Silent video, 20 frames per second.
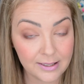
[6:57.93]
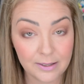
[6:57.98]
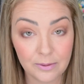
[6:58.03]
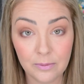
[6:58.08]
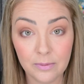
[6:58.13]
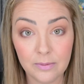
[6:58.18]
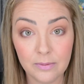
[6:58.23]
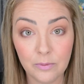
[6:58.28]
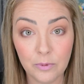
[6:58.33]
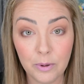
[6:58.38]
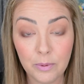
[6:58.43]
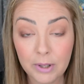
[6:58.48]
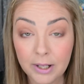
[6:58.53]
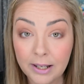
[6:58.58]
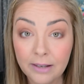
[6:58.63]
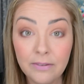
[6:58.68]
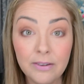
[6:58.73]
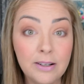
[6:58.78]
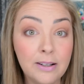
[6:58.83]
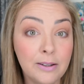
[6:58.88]
and we were
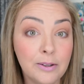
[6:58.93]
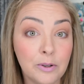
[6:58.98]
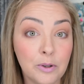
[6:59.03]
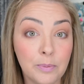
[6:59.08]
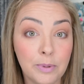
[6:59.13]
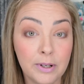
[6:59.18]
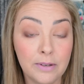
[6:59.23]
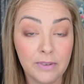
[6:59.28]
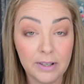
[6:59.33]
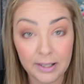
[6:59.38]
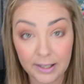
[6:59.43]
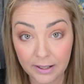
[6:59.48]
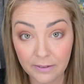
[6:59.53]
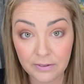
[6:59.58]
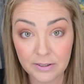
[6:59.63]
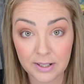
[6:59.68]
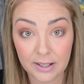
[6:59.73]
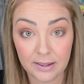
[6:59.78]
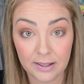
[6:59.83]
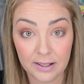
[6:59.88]
given a little bit of a
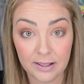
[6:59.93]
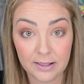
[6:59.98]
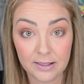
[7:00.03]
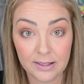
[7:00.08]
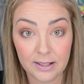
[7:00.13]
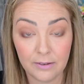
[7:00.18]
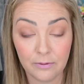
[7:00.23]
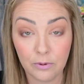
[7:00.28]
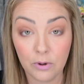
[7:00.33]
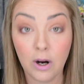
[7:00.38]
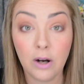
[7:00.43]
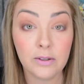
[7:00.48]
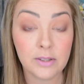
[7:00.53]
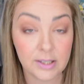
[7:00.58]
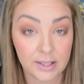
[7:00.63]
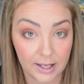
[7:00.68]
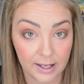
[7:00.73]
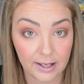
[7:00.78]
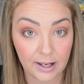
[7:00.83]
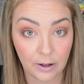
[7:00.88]
gift in this. If we're all
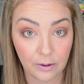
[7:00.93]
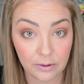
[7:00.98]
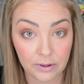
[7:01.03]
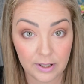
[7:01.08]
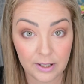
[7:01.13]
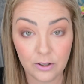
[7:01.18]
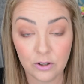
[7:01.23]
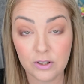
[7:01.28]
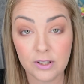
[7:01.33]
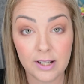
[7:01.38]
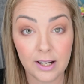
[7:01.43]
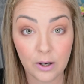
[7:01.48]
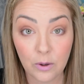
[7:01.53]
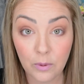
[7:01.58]
staying healthy and you're staying